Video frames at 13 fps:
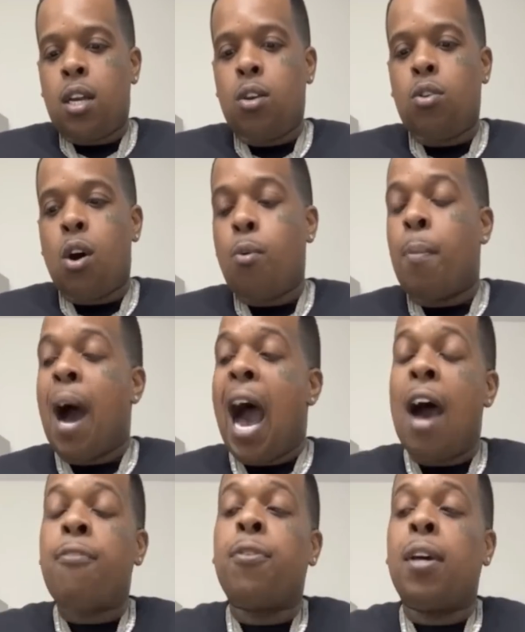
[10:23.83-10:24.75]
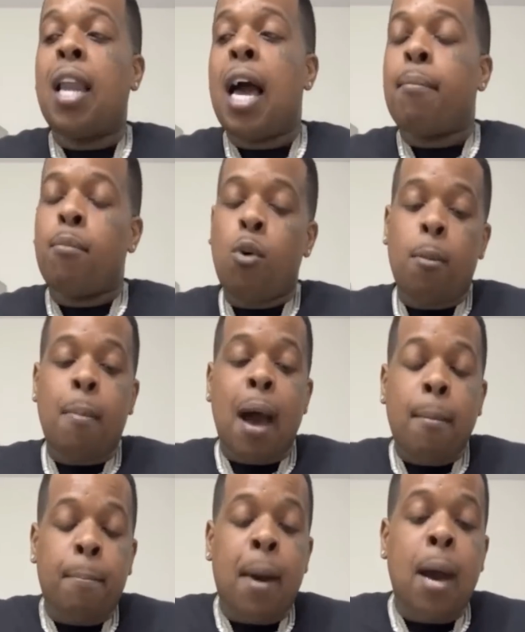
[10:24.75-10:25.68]
You know, but I feel like more
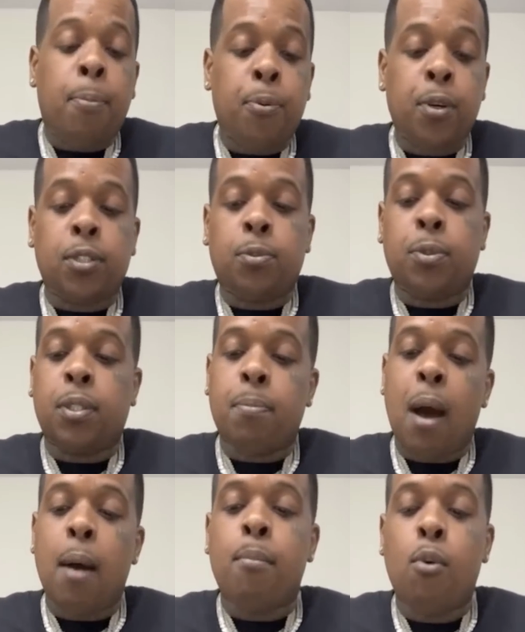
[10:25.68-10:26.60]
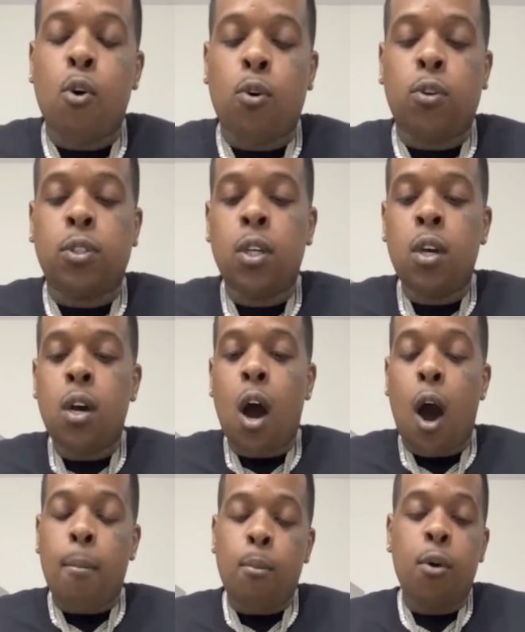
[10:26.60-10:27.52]
my principles and my morals
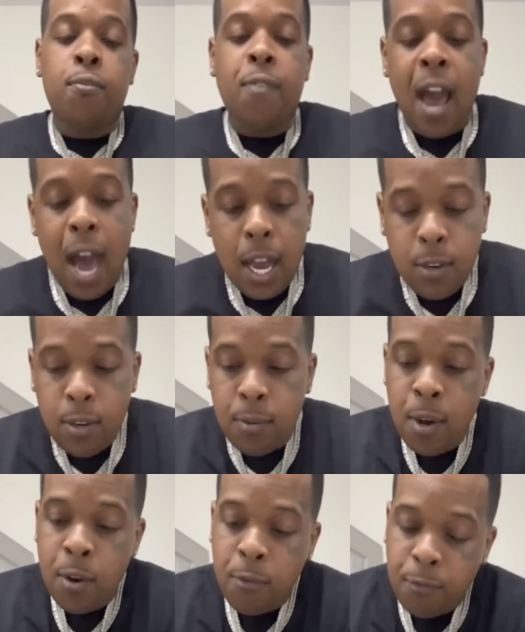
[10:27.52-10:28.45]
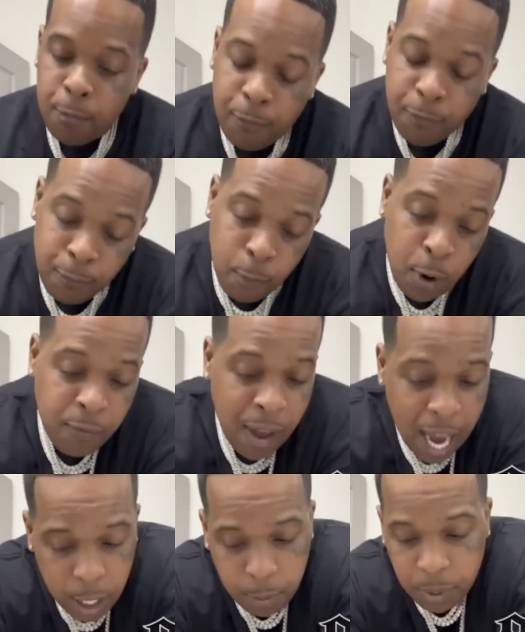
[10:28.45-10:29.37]
are more
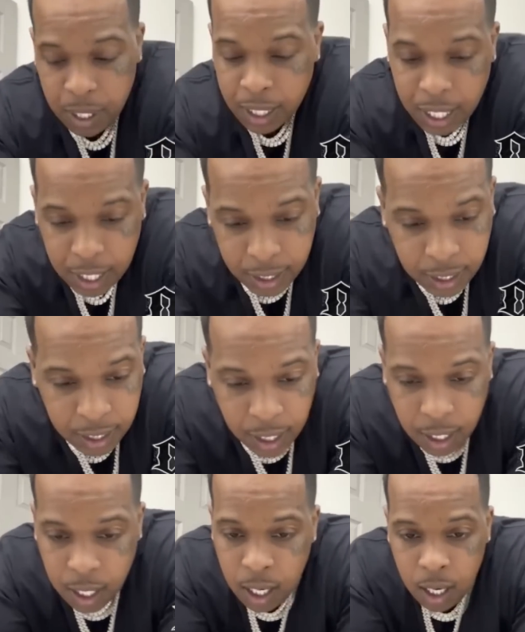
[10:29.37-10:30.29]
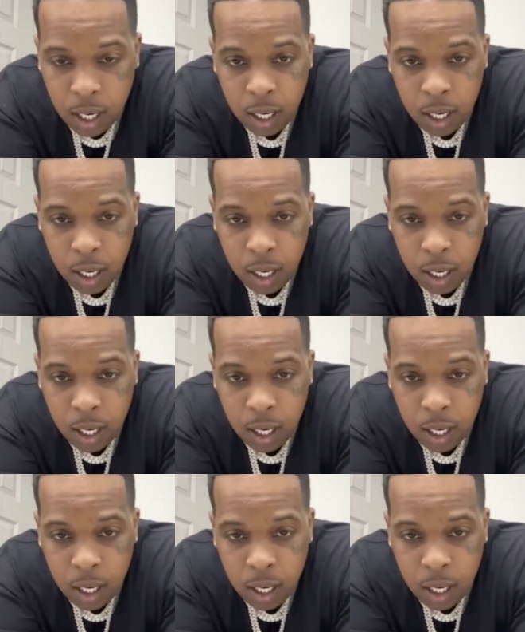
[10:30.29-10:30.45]
valuable than shit.